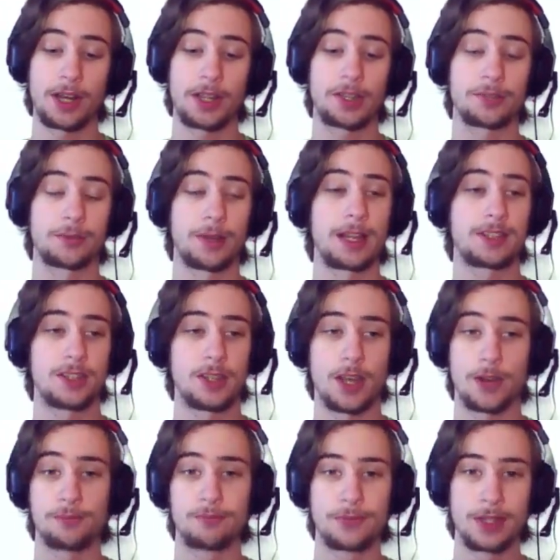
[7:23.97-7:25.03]
is Red
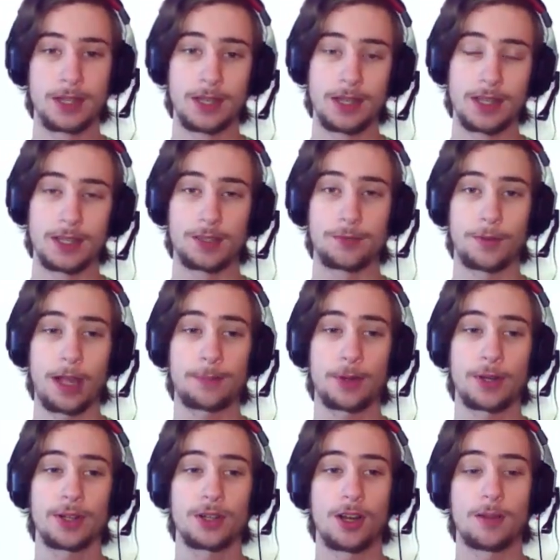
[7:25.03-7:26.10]
Zeo. His
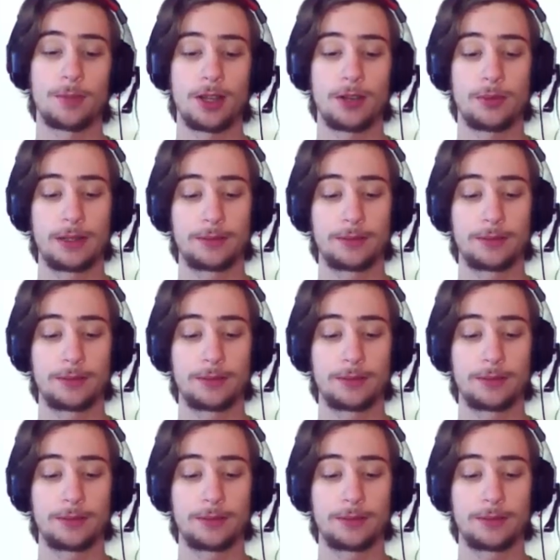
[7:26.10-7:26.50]
5-point combo went